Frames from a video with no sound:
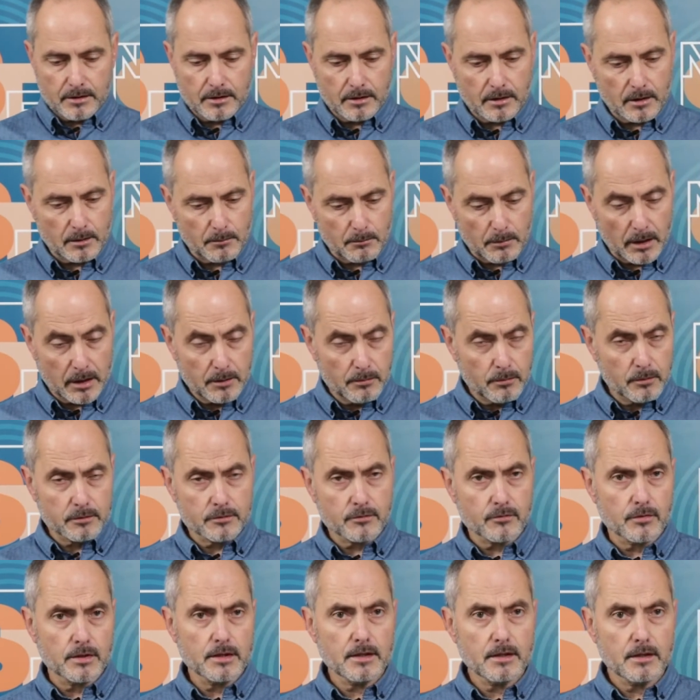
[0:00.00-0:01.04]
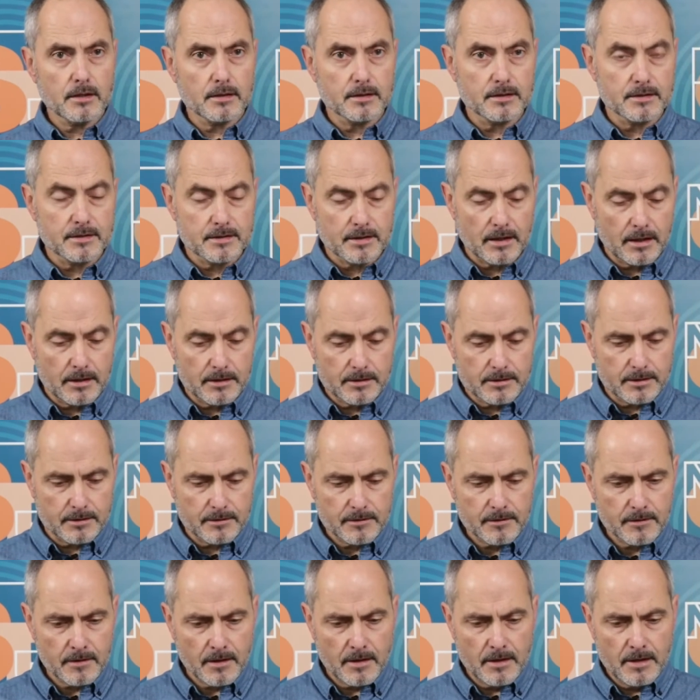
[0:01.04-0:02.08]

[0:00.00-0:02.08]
a maple tree in Sandton,